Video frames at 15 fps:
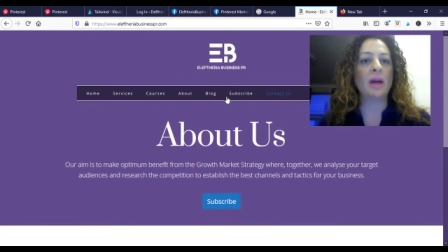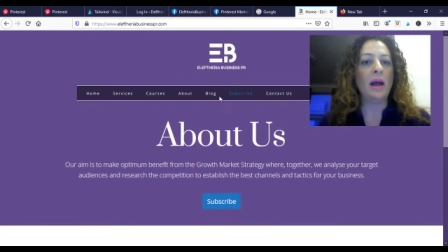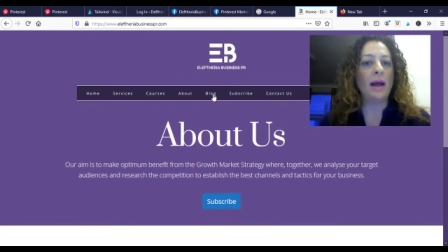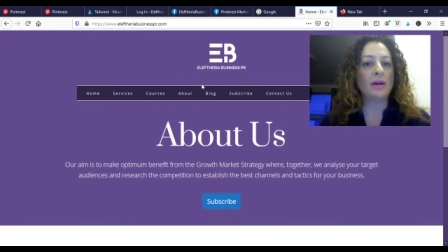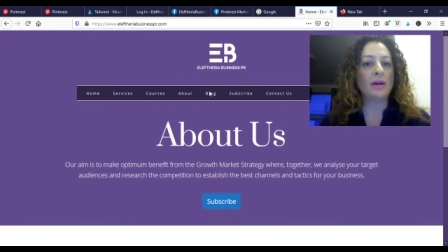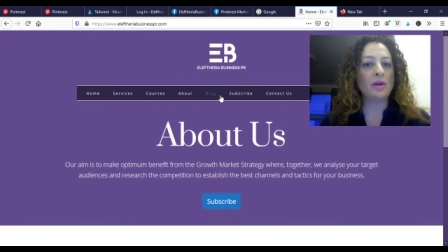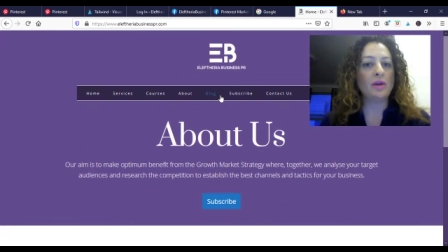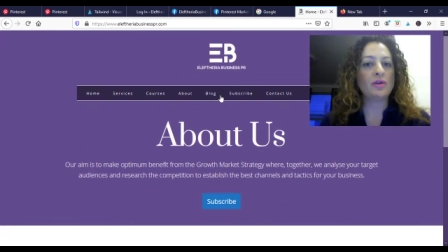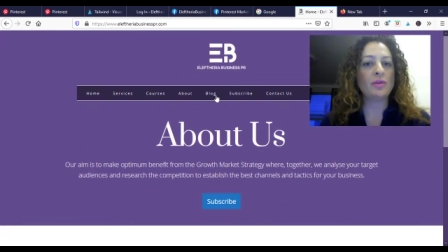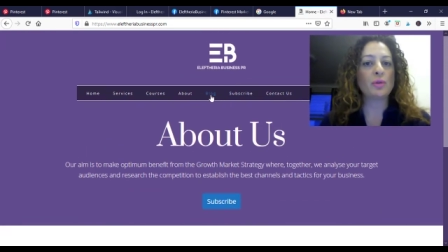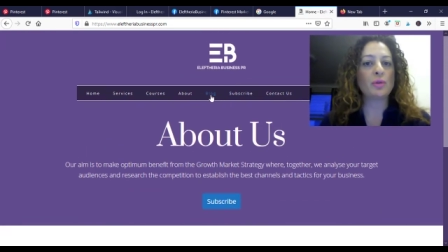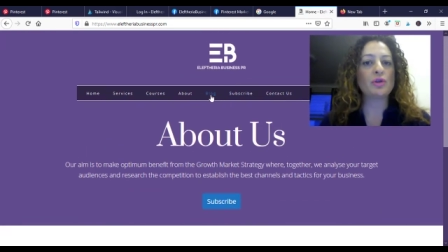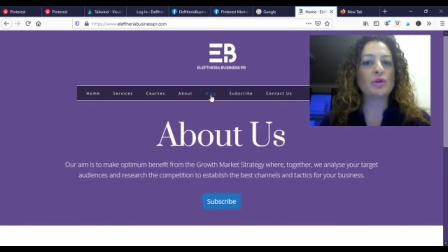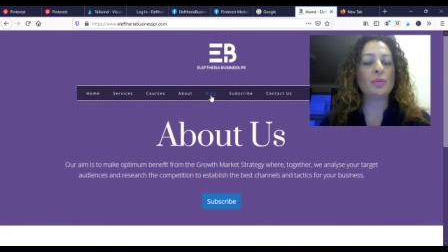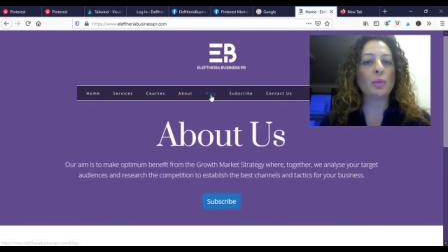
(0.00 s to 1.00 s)
And also the
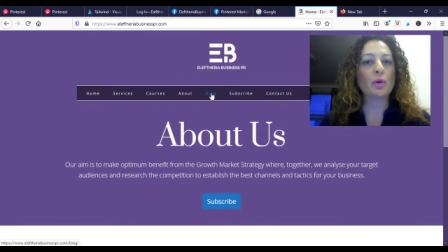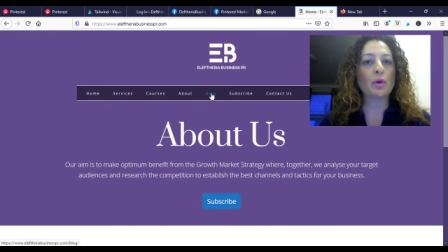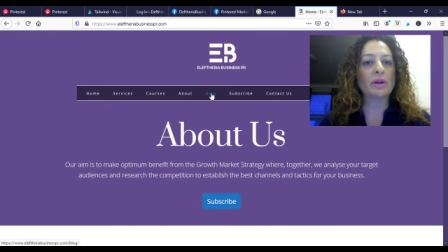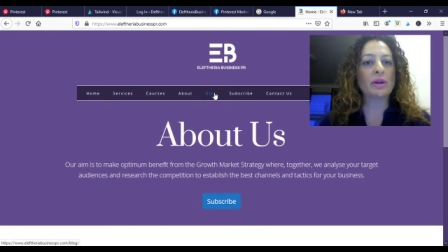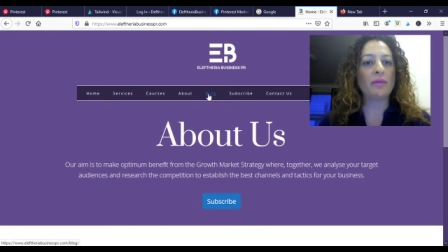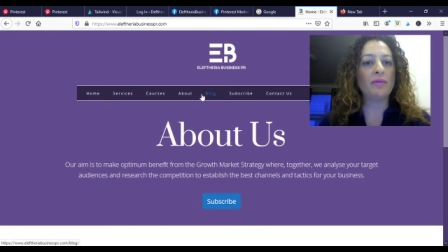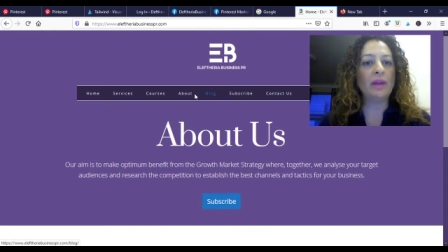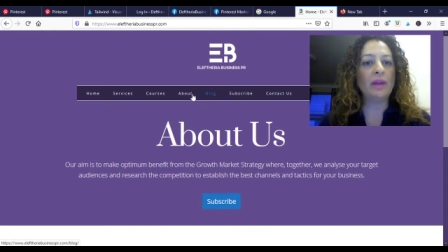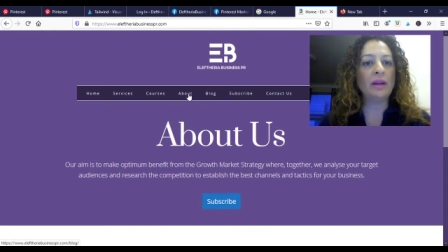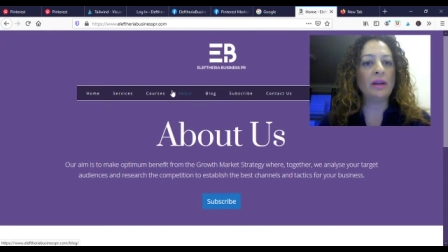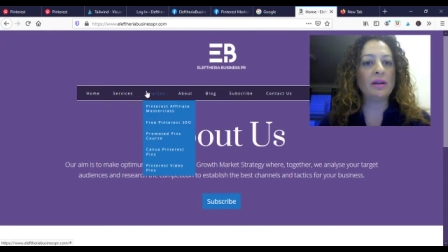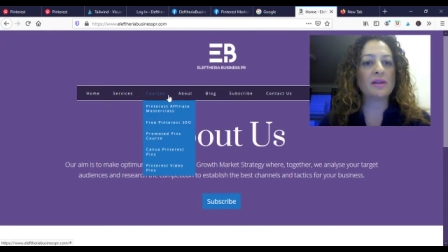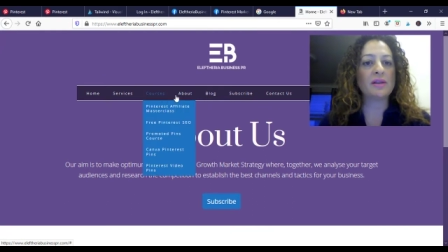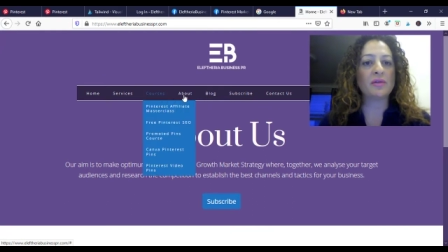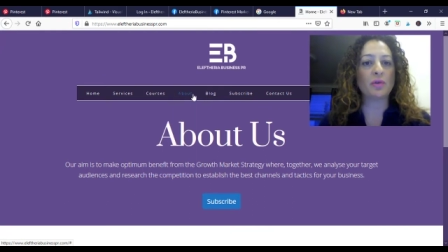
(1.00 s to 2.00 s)
most important thing
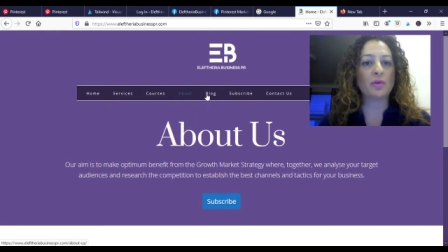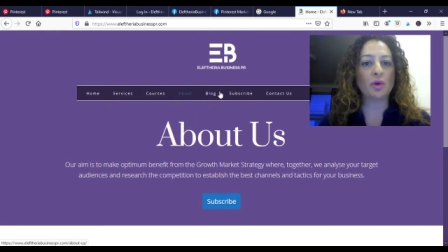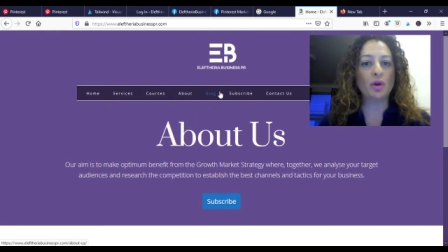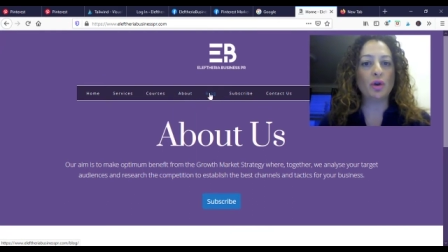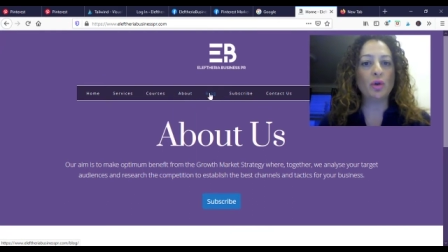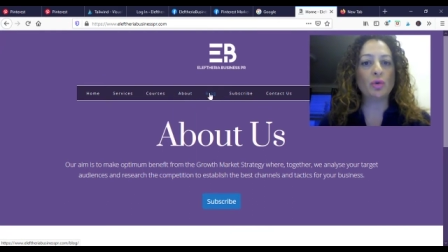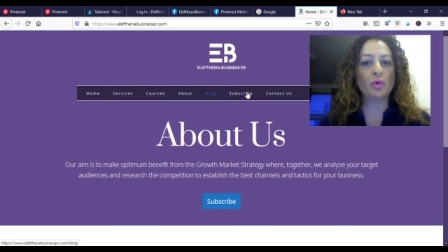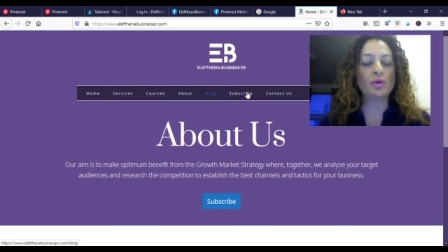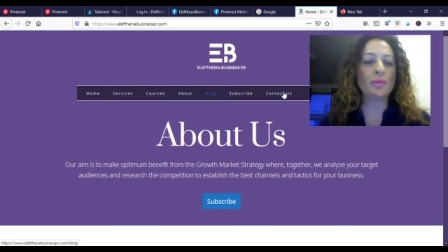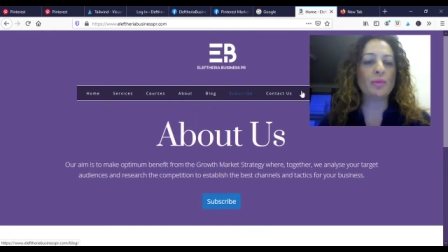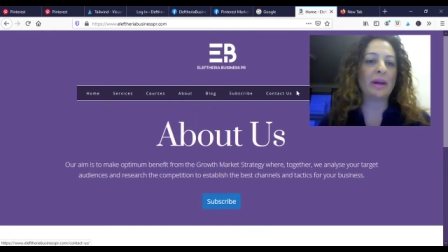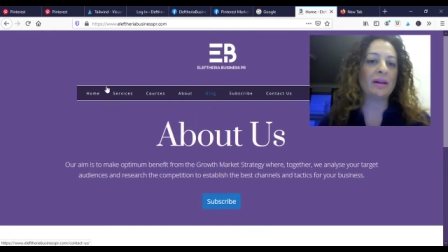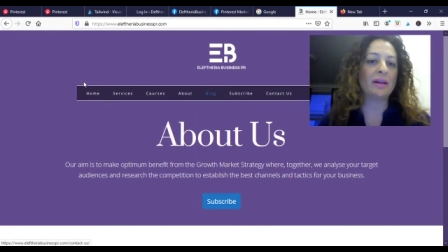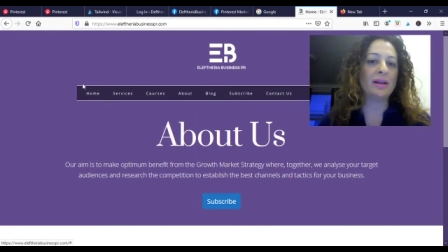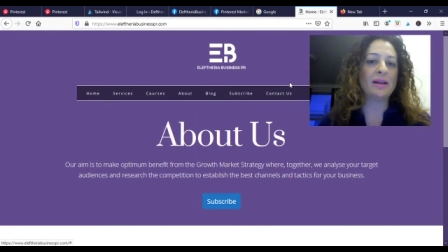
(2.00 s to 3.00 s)
is for you to
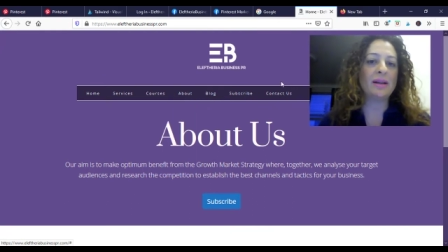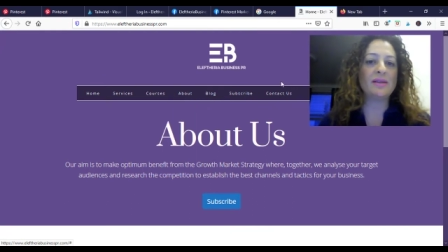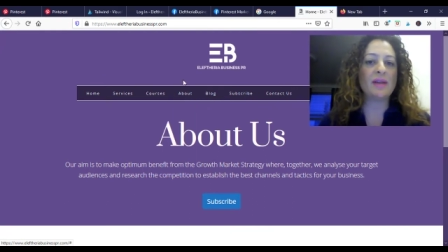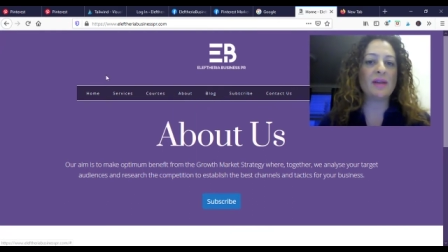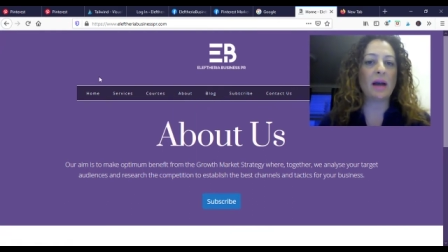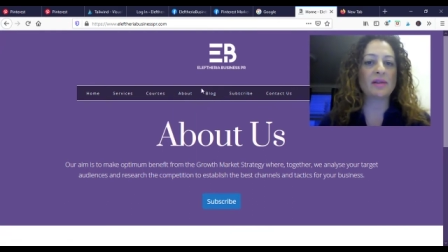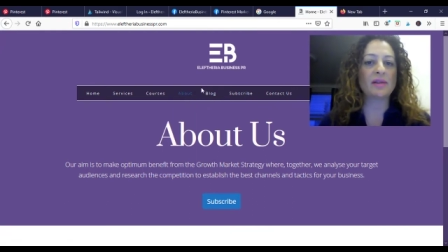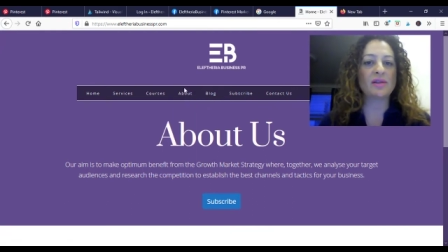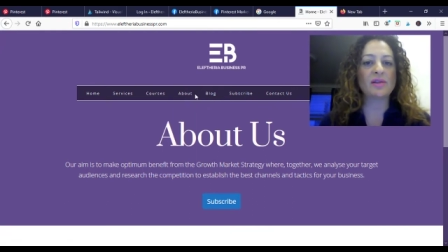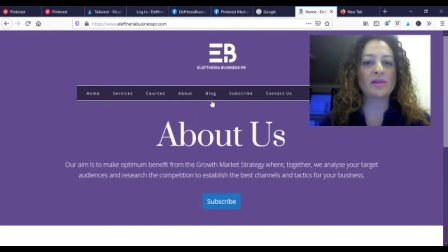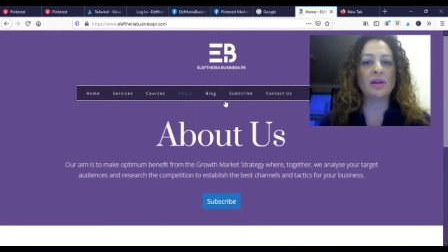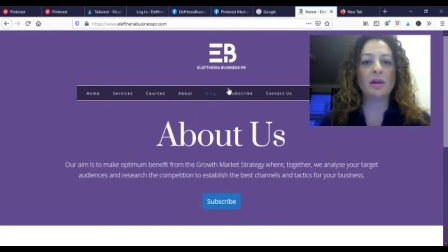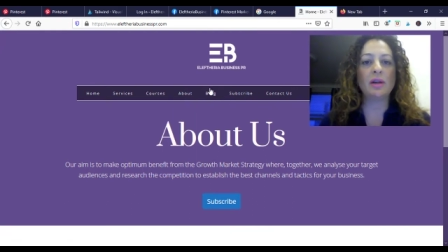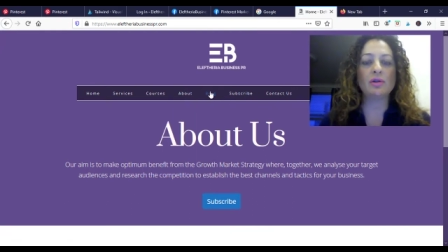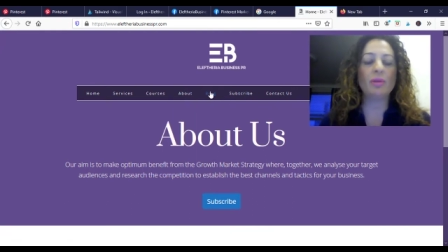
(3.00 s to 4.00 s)
make easy access here.